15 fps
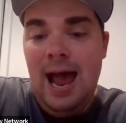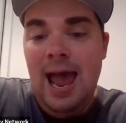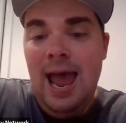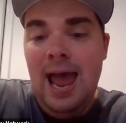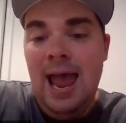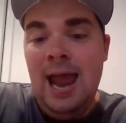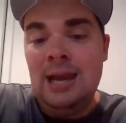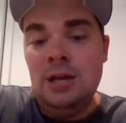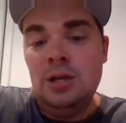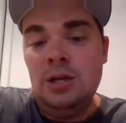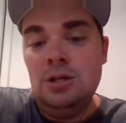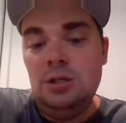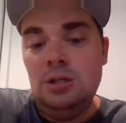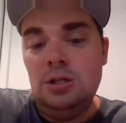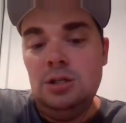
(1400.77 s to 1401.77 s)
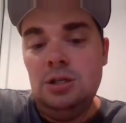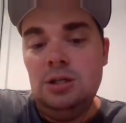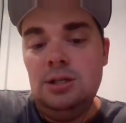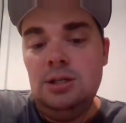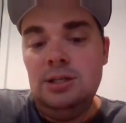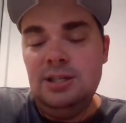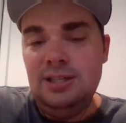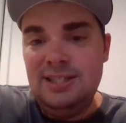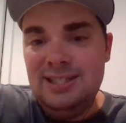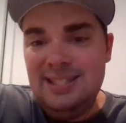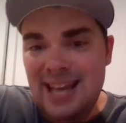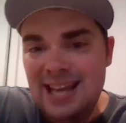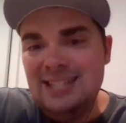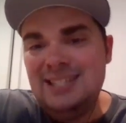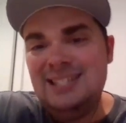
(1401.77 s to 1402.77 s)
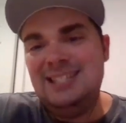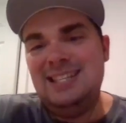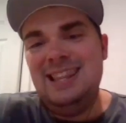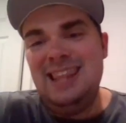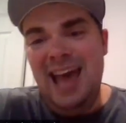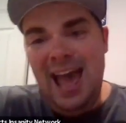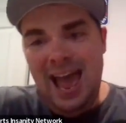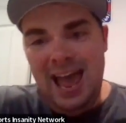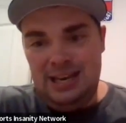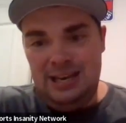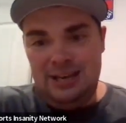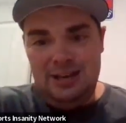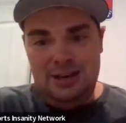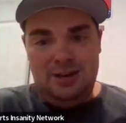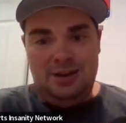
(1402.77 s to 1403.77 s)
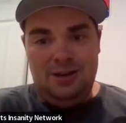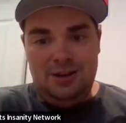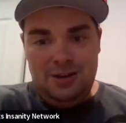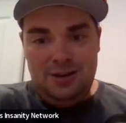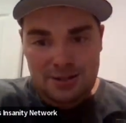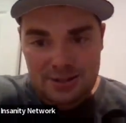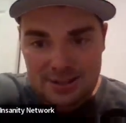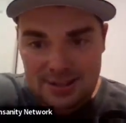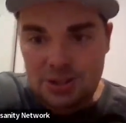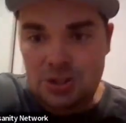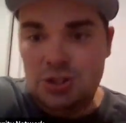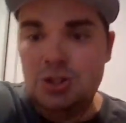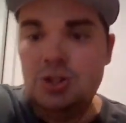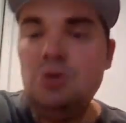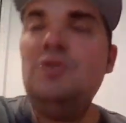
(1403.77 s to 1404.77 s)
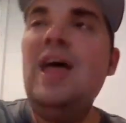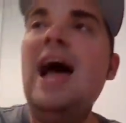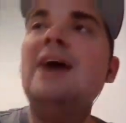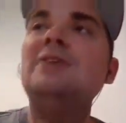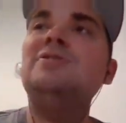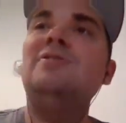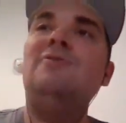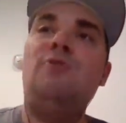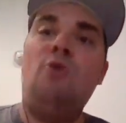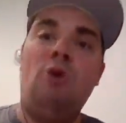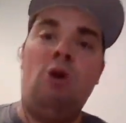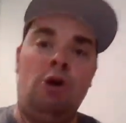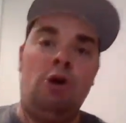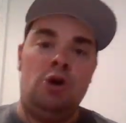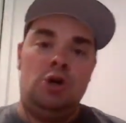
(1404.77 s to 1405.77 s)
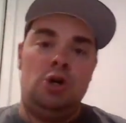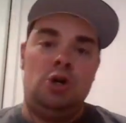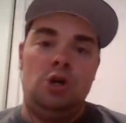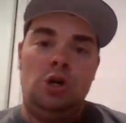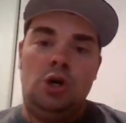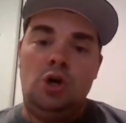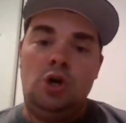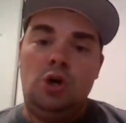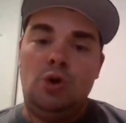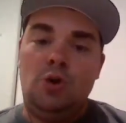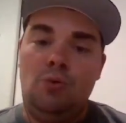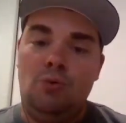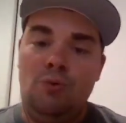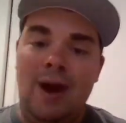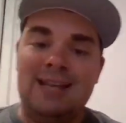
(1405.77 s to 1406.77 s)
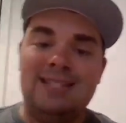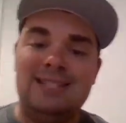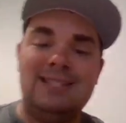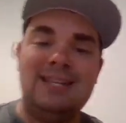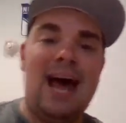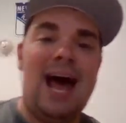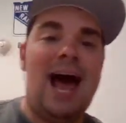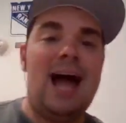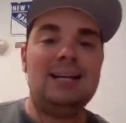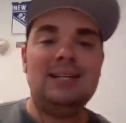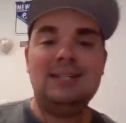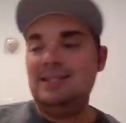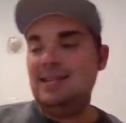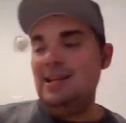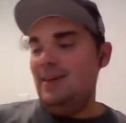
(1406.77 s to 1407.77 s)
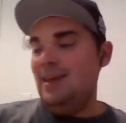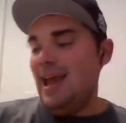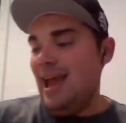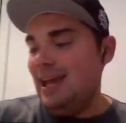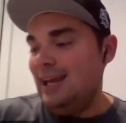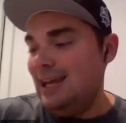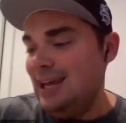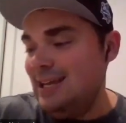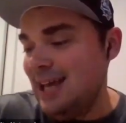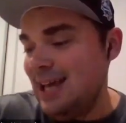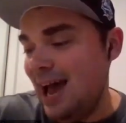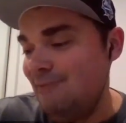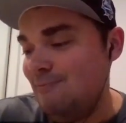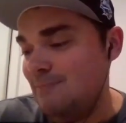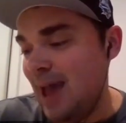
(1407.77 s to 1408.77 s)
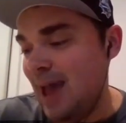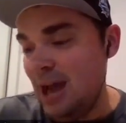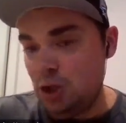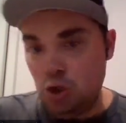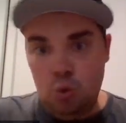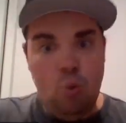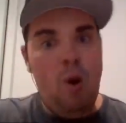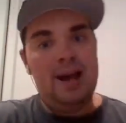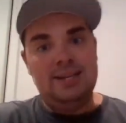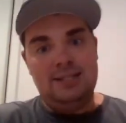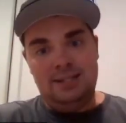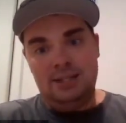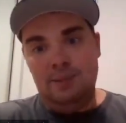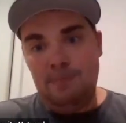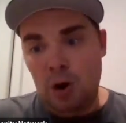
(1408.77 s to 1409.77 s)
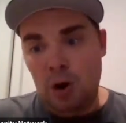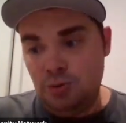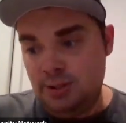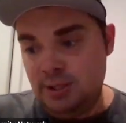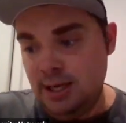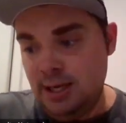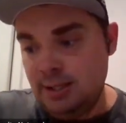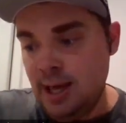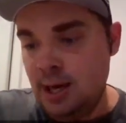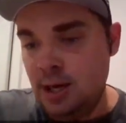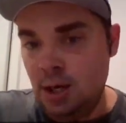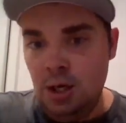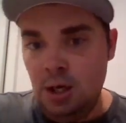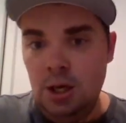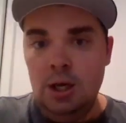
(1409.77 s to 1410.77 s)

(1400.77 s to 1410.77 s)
And since then, since 2004, the Red Sox and the Yankees have met twice in the postseason.